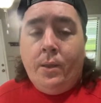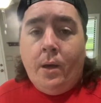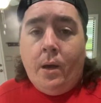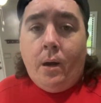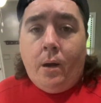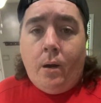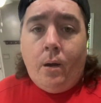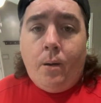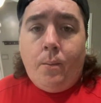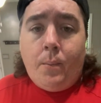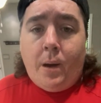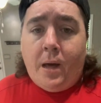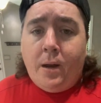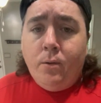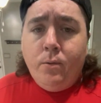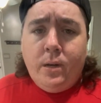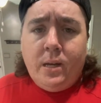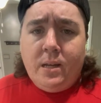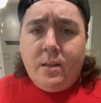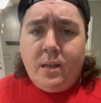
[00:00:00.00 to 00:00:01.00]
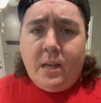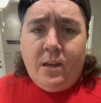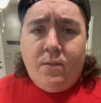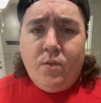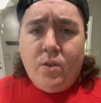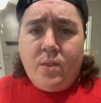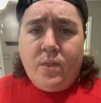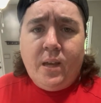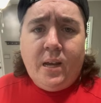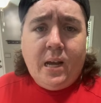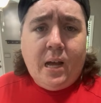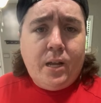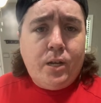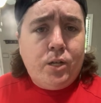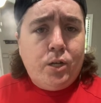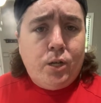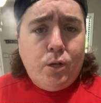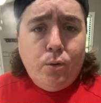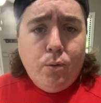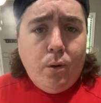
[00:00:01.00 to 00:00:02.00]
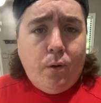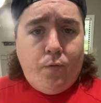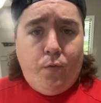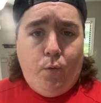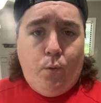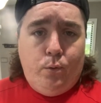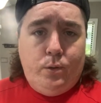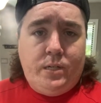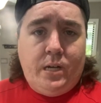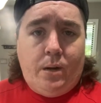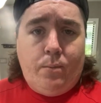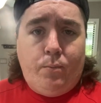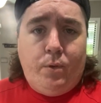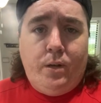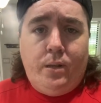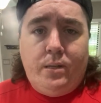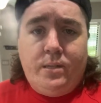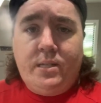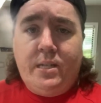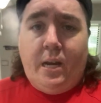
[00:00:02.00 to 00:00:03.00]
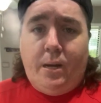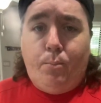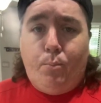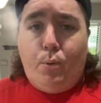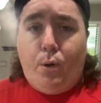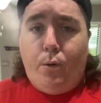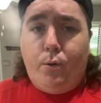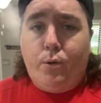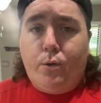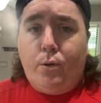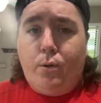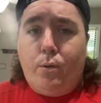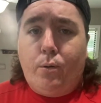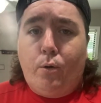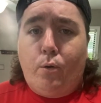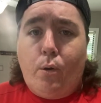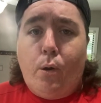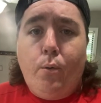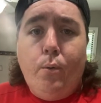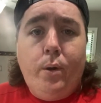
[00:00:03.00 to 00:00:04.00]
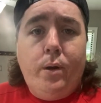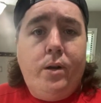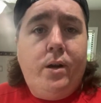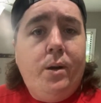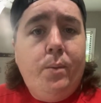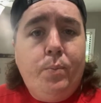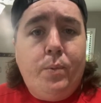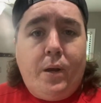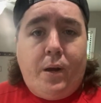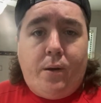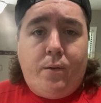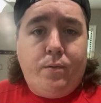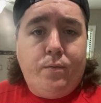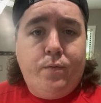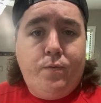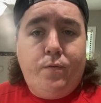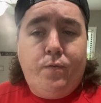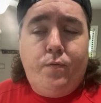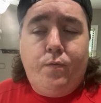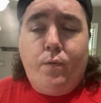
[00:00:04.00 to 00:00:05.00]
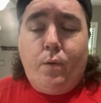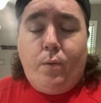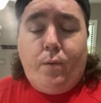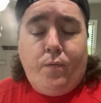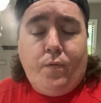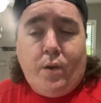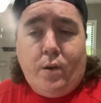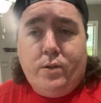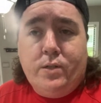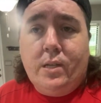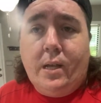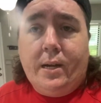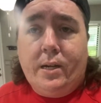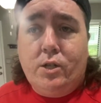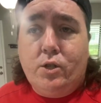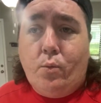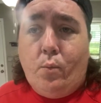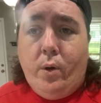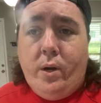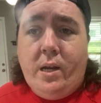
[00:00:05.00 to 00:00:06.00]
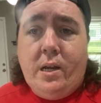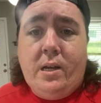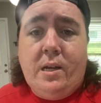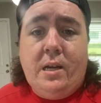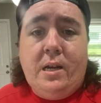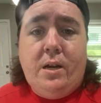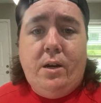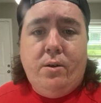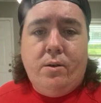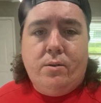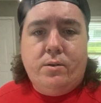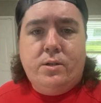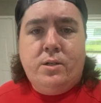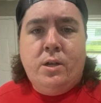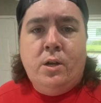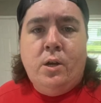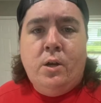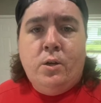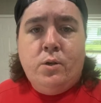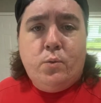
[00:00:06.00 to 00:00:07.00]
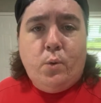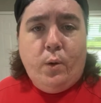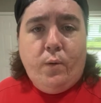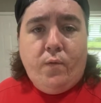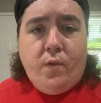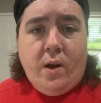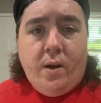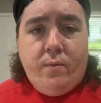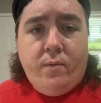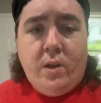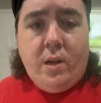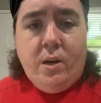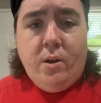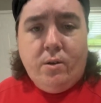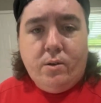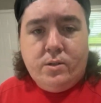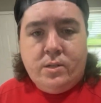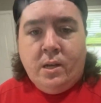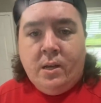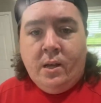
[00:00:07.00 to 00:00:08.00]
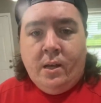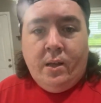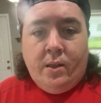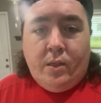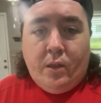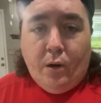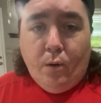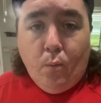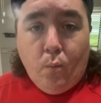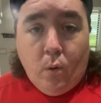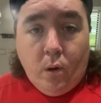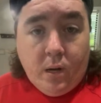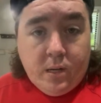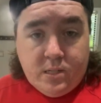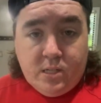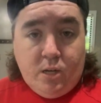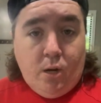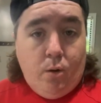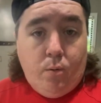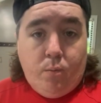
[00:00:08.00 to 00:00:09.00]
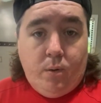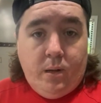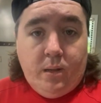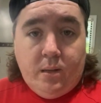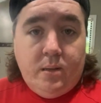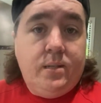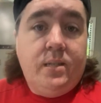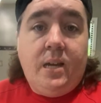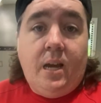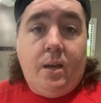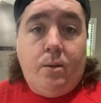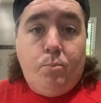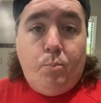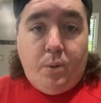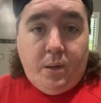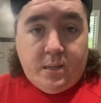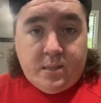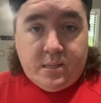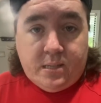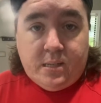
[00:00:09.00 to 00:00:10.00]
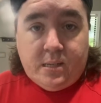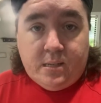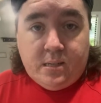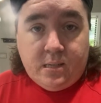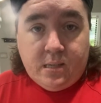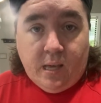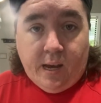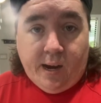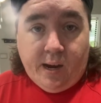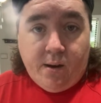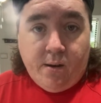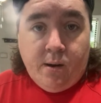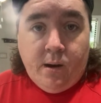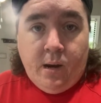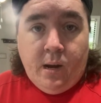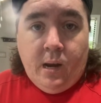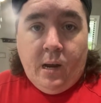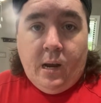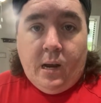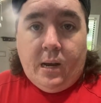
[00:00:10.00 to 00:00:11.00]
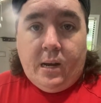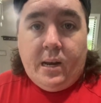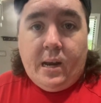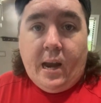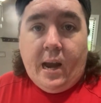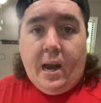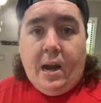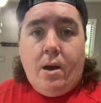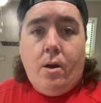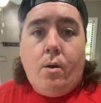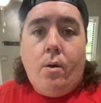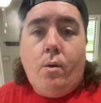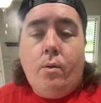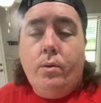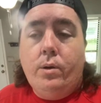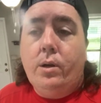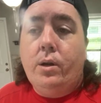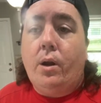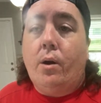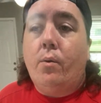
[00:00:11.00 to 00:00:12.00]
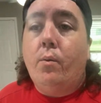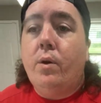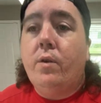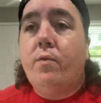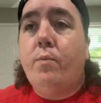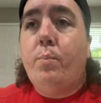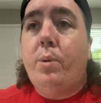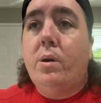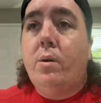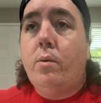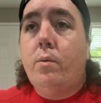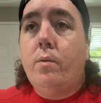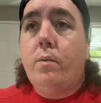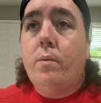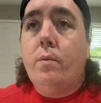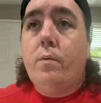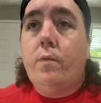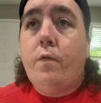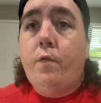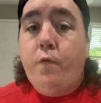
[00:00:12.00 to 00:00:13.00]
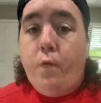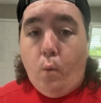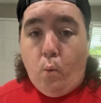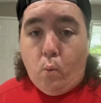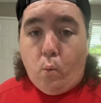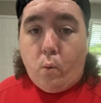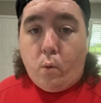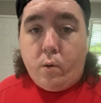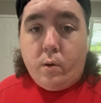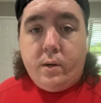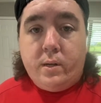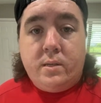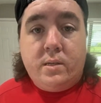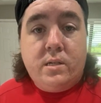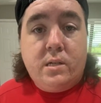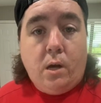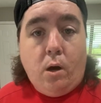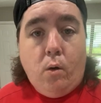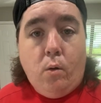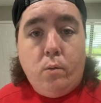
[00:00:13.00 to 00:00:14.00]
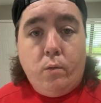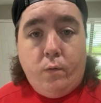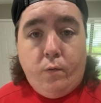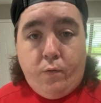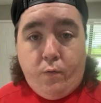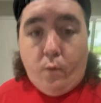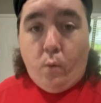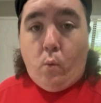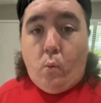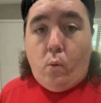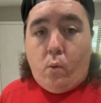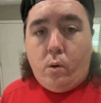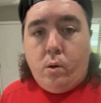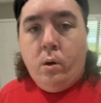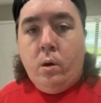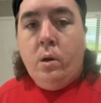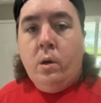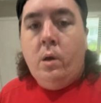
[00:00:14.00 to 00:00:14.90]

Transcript: I don't even think I knew a full-time real estate broker growing up there. For the first like 20 years, 25 years, there was no real estate business there. And now, you know, we've built 4 and sold 4.